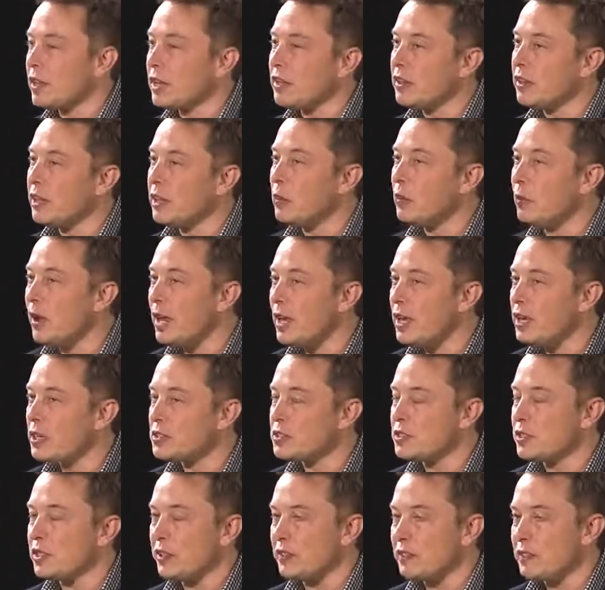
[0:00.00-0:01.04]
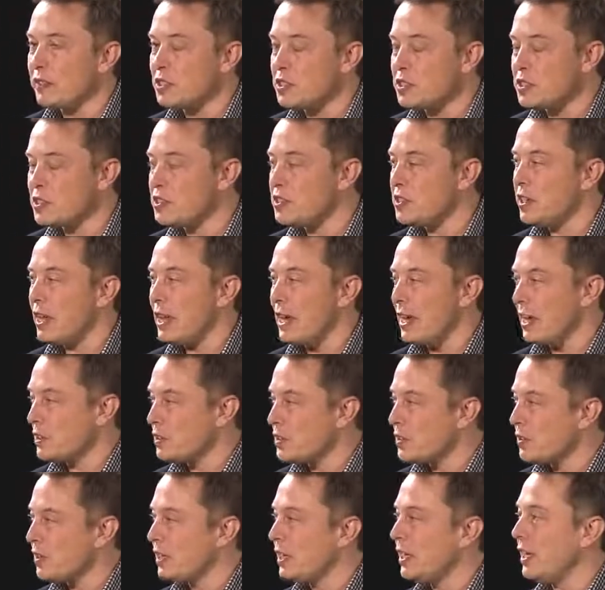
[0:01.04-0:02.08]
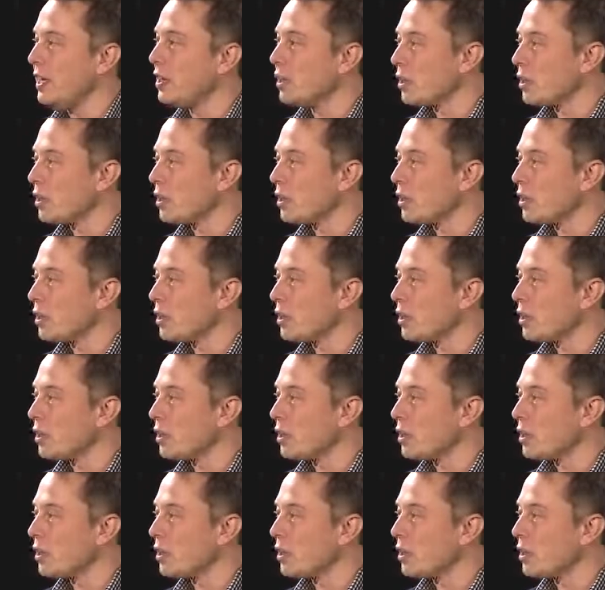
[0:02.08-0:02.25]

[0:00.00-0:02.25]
the range, the efficiency actually